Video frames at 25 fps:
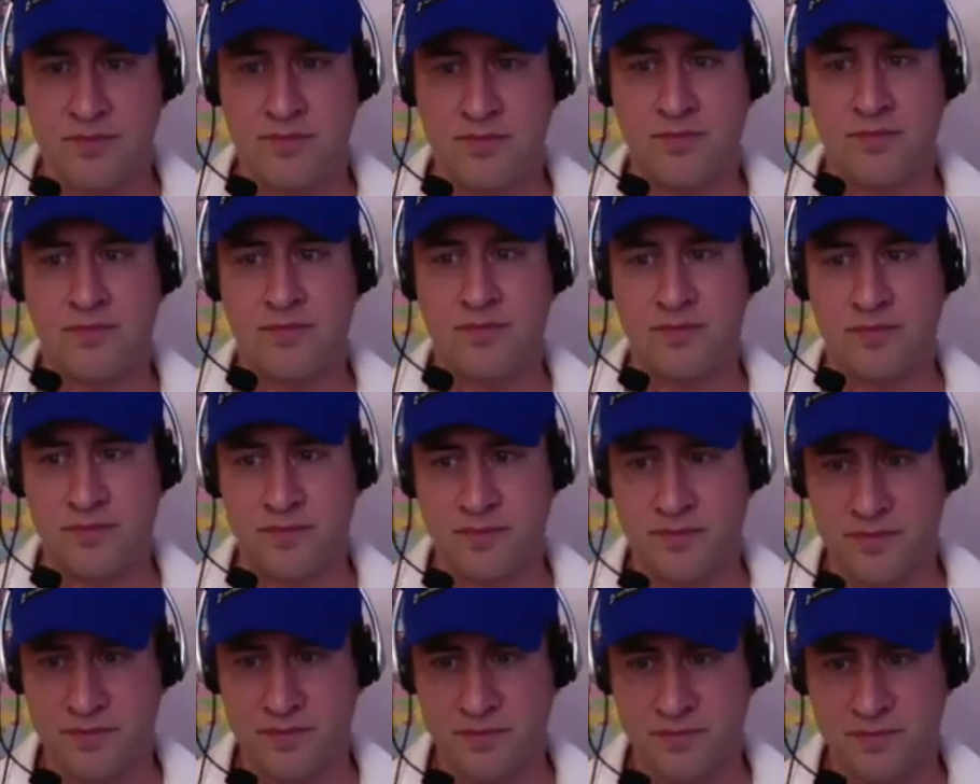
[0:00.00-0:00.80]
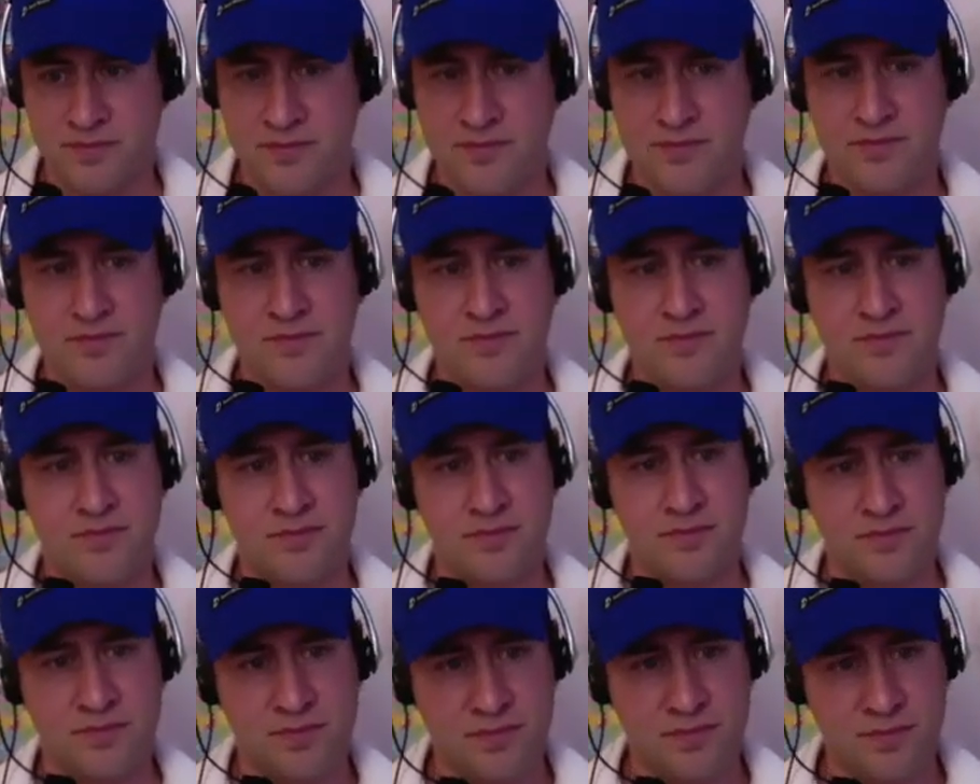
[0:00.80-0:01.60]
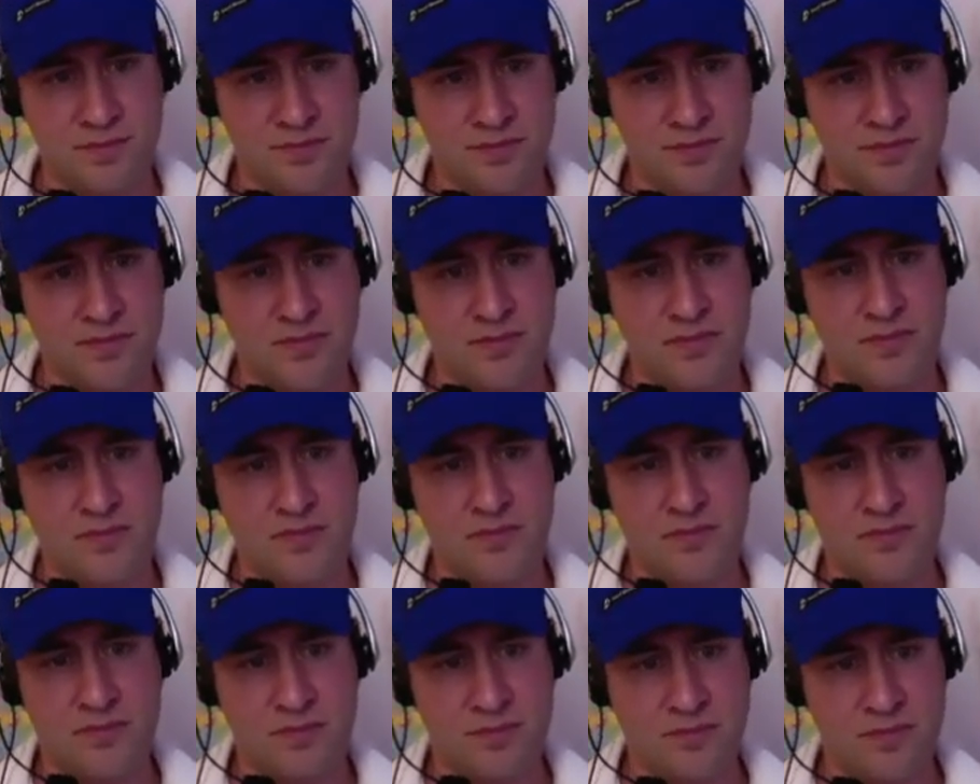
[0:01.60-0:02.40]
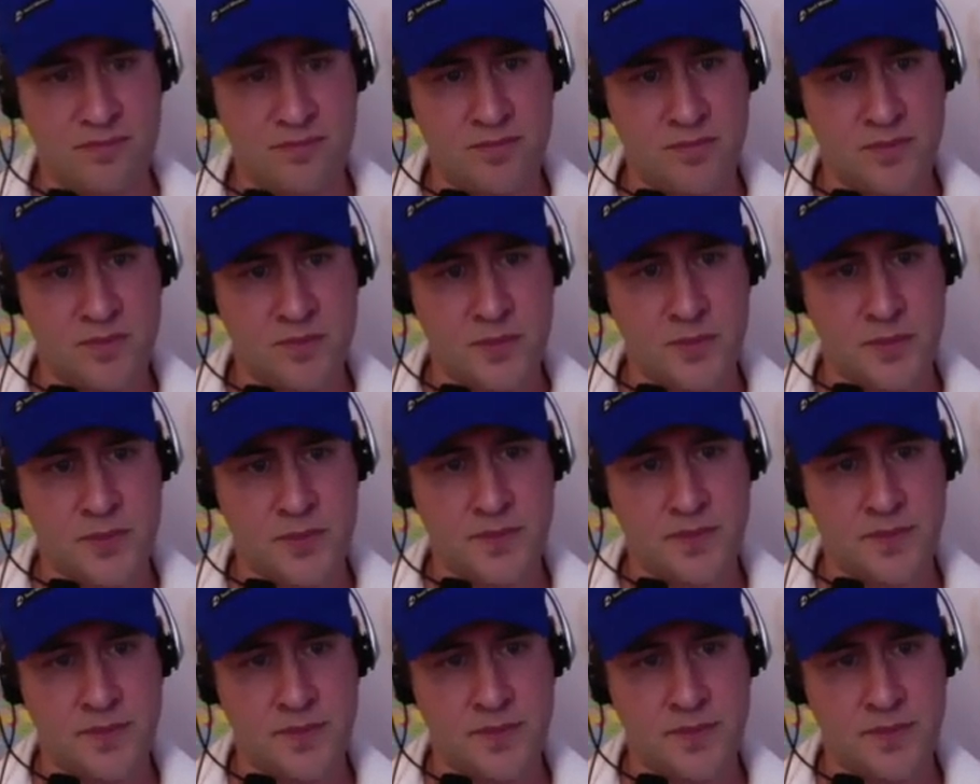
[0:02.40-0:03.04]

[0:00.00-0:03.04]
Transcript: (silent)